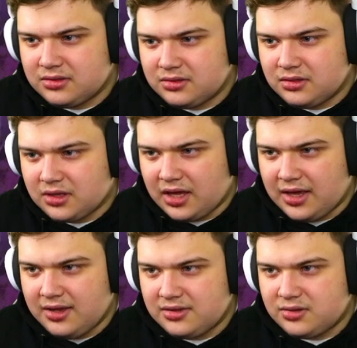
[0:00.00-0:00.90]

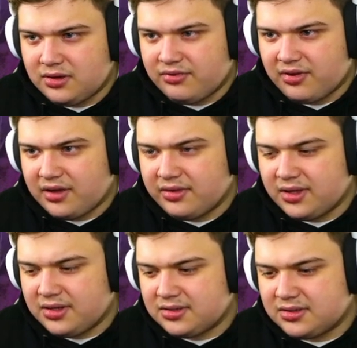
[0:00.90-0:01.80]
Okay,
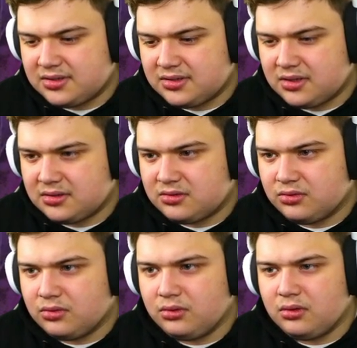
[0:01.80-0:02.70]
25x. That's cool.